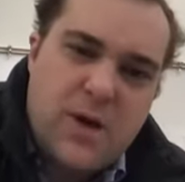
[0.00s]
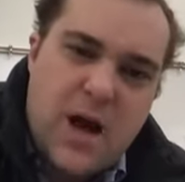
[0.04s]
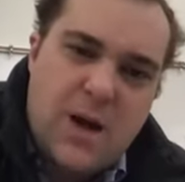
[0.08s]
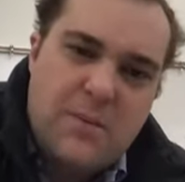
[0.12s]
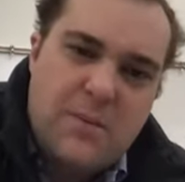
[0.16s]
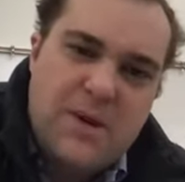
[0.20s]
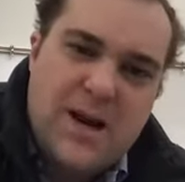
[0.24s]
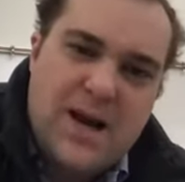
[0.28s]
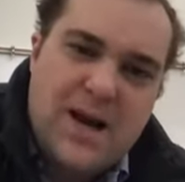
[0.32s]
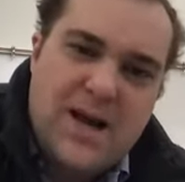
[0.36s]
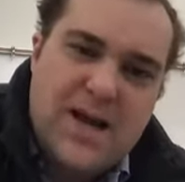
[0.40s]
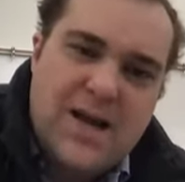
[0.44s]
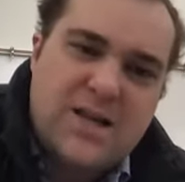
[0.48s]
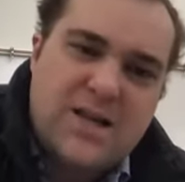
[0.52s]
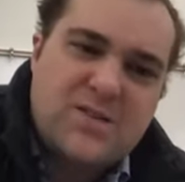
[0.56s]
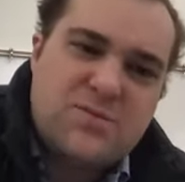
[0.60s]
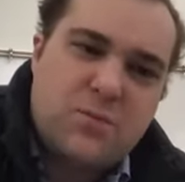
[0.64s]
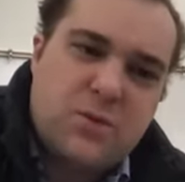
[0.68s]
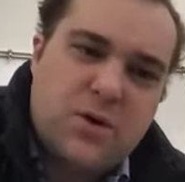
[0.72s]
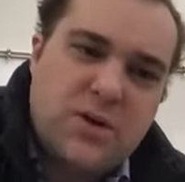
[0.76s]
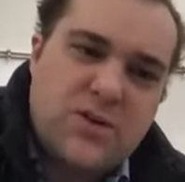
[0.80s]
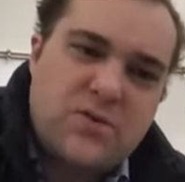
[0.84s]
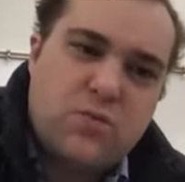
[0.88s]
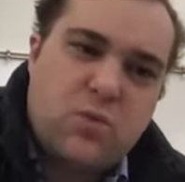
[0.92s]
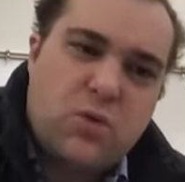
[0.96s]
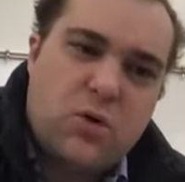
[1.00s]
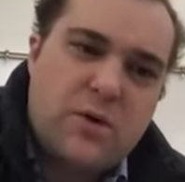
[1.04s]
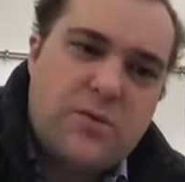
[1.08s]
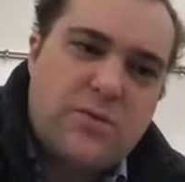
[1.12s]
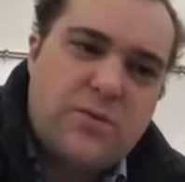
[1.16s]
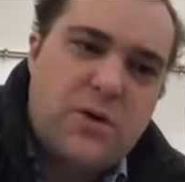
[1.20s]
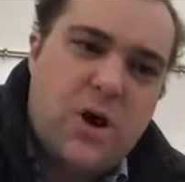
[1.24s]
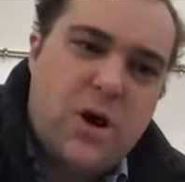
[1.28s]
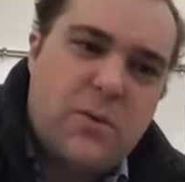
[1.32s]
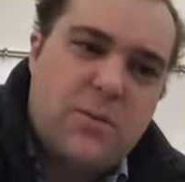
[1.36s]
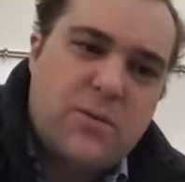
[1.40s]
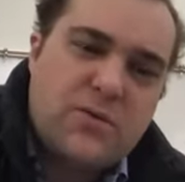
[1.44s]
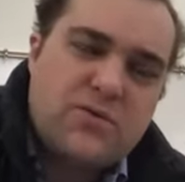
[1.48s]
I mean, it's worth
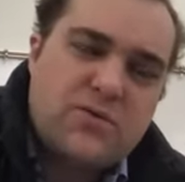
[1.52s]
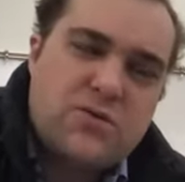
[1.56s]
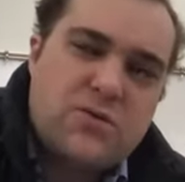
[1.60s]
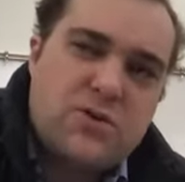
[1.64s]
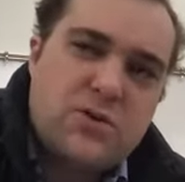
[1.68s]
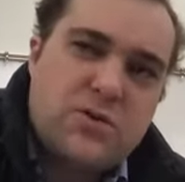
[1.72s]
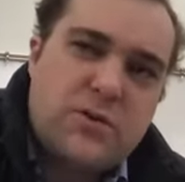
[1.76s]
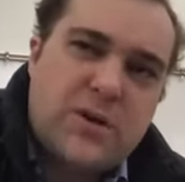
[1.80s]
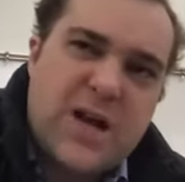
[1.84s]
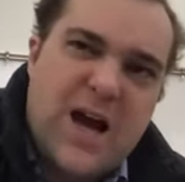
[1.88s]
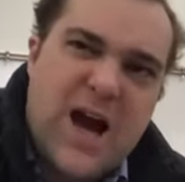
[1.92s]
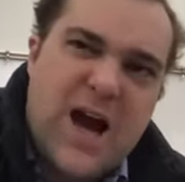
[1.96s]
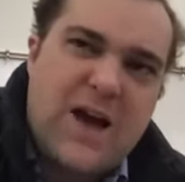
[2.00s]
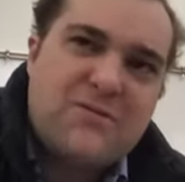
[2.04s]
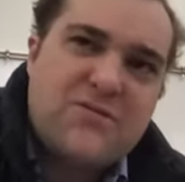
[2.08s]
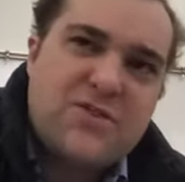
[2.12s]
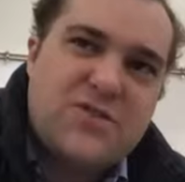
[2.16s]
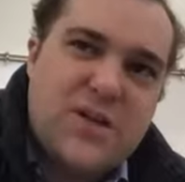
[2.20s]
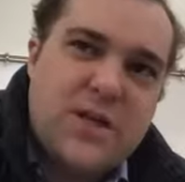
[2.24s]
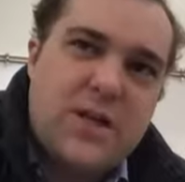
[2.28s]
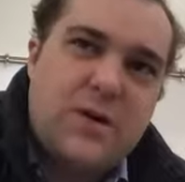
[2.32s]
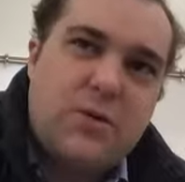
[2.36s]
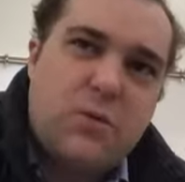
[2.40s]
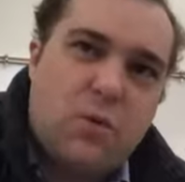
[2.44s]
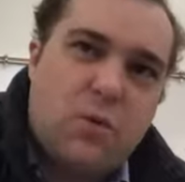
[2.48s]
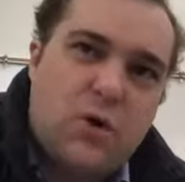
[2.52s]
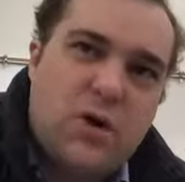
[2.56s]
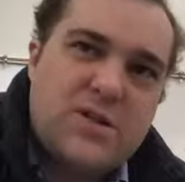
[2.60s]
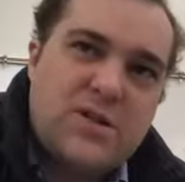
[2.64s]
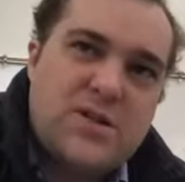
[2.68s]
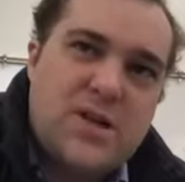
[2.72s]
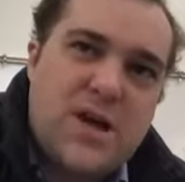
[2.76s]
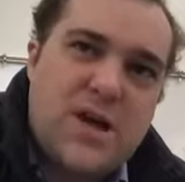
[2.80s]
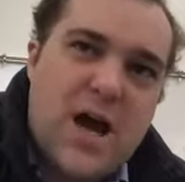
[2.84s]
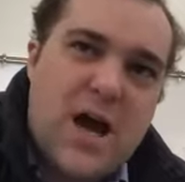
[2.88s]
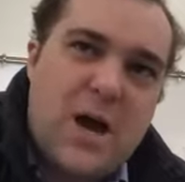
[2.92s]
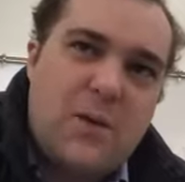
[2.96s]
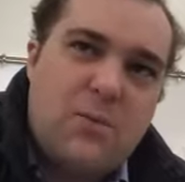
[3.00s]
almost doing. I've seen it one
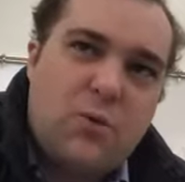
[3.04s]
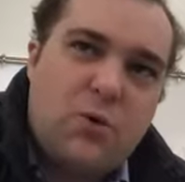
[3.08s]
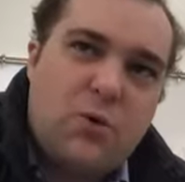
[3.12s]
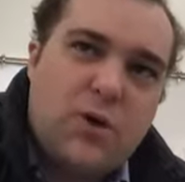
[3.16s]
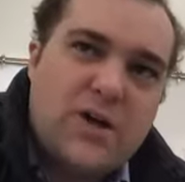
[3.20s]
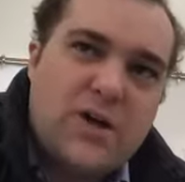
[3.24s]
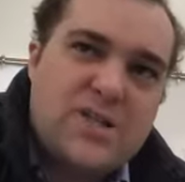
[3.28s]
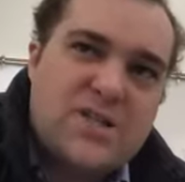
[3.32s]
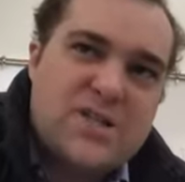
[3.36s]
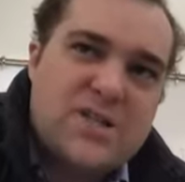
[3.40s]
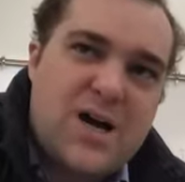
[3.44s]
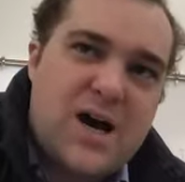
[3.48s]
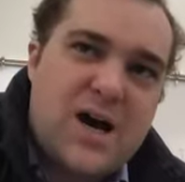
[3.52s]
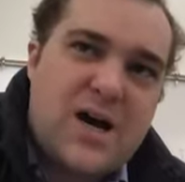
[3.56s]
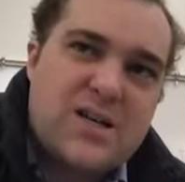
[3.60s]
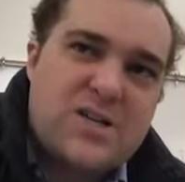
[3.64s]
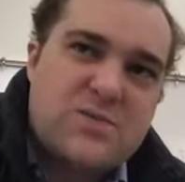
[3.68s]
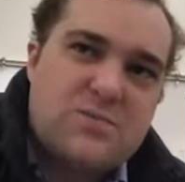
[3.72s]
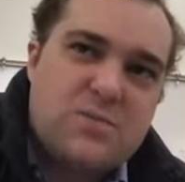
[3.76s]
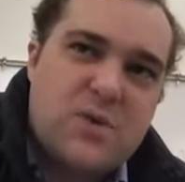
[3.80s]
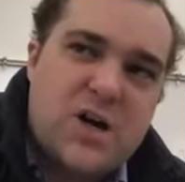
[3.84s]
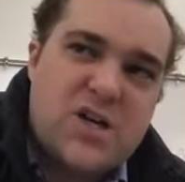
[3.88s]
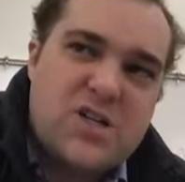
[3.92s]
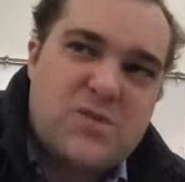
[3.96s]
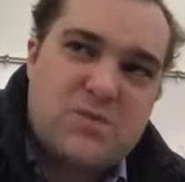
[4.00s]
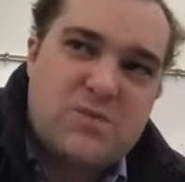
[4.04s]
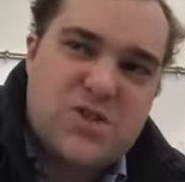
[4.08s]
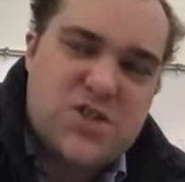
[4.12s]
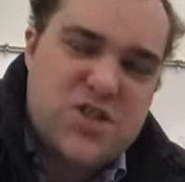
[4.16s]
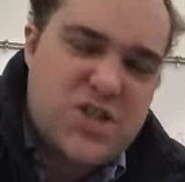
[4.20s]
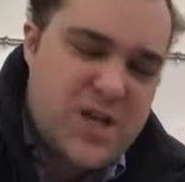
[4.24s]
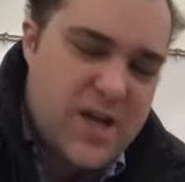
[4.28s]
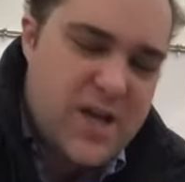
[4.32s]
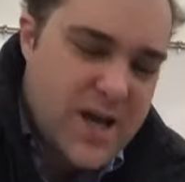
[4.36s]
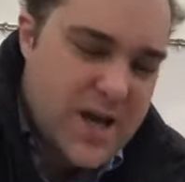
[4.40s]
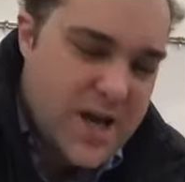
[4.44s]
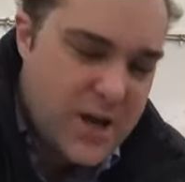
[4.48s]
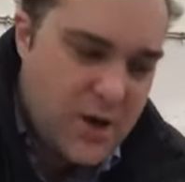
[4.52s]
time where it's not as much, but she
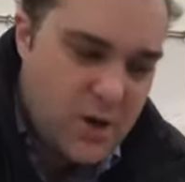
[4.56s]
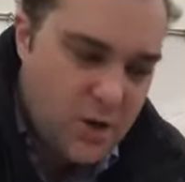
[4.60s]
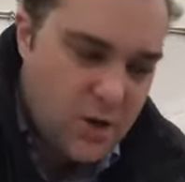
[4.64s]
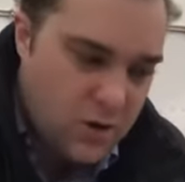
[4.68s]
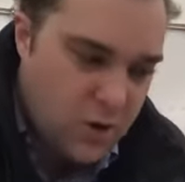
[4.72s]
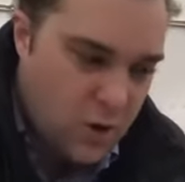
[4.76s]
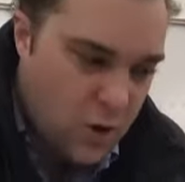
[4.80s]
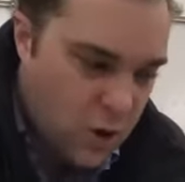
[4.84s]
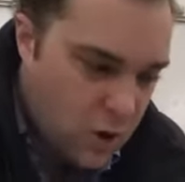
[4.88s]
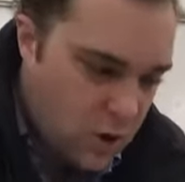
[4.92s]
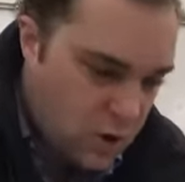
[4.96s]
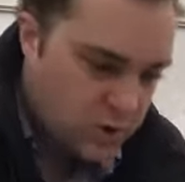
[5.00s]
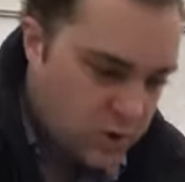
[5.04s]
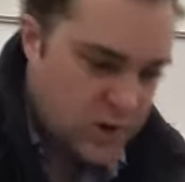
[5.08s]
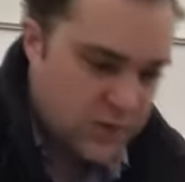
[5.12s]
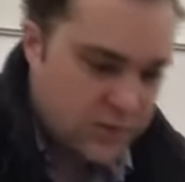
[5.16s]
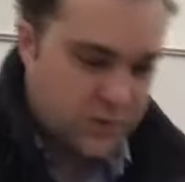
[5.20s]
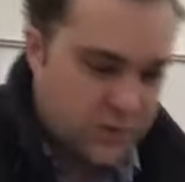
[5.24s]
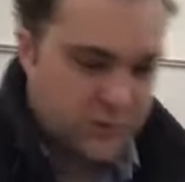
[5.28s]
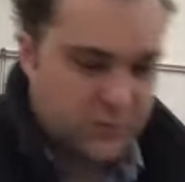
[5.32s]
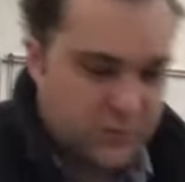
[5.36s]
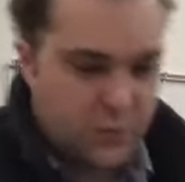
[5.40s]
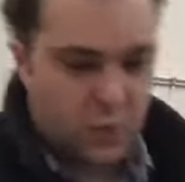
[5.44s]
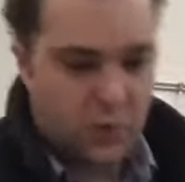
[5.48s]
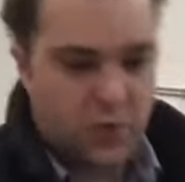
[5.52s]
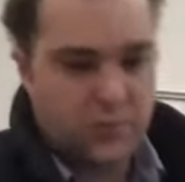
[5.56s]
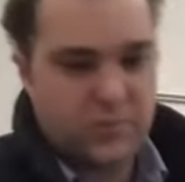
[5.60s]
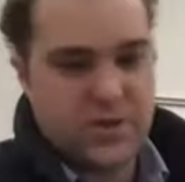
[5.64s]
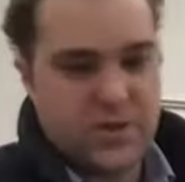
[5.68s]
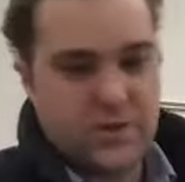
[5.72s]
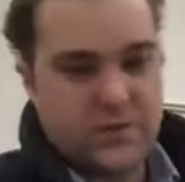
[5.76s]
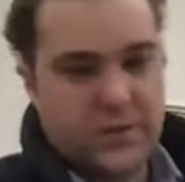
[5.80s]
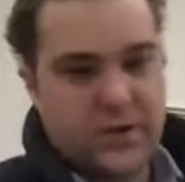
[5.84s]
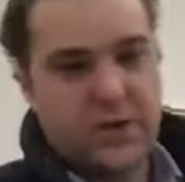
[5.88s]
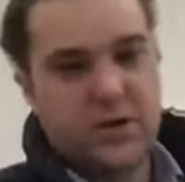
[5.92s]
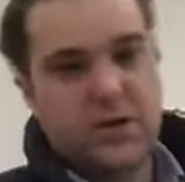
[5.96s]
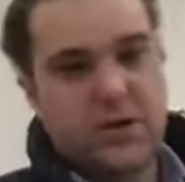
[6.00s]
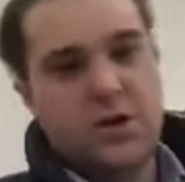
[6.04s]
had all different forms of
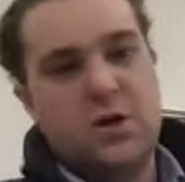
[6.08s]
it.